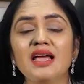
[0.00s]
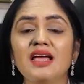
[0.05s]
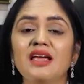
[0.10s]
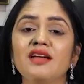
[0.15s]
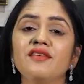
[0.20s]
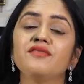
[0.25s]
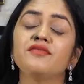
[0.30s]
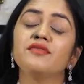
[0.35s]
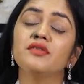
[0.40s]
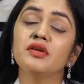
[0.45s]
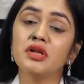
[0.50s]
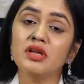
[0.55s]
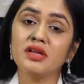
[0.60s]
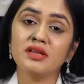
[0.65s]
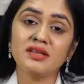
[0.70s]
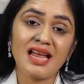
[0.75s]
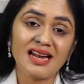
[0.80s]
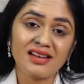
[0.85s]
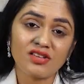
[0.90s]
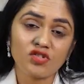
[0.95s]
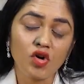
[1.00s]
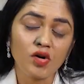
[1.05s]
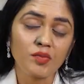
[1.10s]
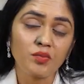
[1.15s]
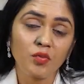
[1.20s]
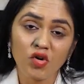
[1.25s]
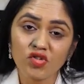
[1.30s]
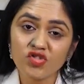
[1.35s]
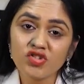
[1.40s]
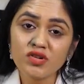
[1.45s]
If that's not
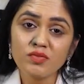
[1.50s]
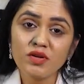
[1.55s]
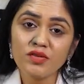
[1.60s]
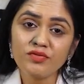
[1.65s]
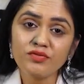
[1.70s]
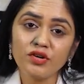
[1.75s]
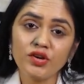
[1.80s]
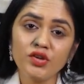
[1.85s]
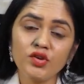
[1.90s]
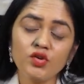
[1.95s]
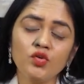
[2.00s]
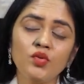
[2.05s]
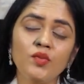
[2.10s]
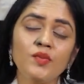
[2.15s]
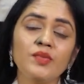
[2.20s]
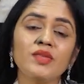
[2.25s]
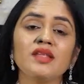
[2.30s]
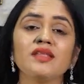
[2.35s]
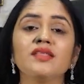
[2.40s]
possible for you,